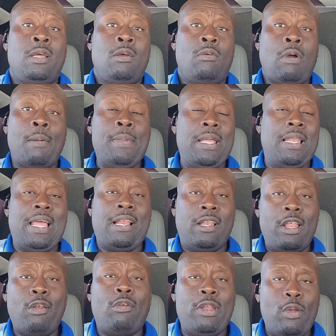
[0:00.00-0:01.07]
I mean, like
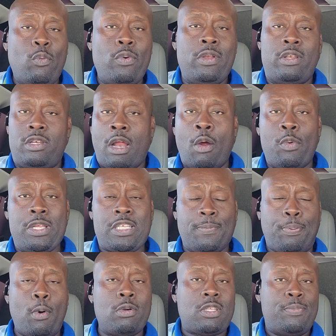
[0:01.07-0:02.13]
literally, are we
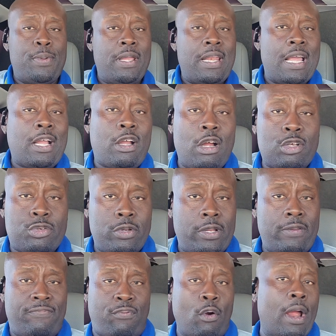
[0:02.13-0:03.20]
supposed to be in that country
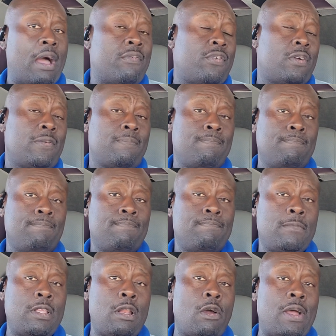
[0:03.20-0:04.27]
forever?
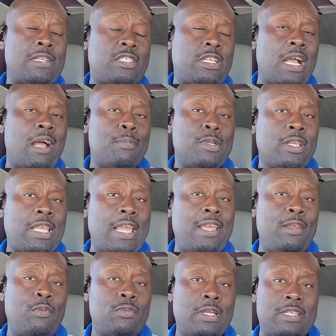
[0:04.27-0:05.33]
As John
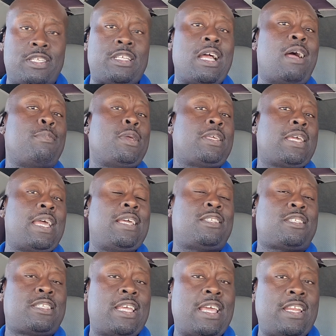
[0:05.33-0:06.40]
McCain
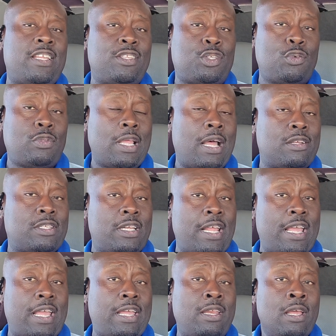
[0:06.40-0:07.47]
said in
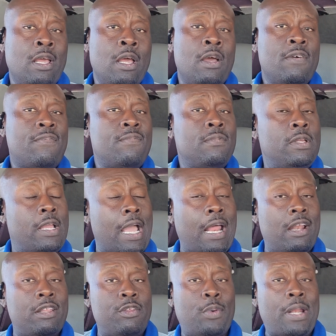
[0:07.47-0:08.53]
2008,
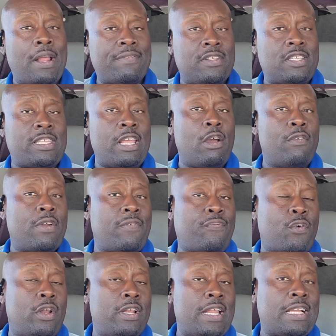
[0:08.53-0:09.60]
you would have to stay over there
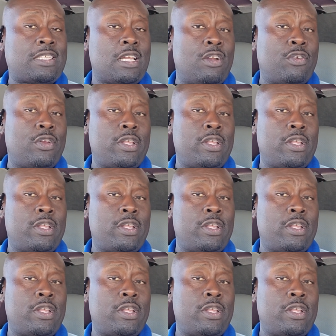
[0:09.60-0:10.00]
for the next 100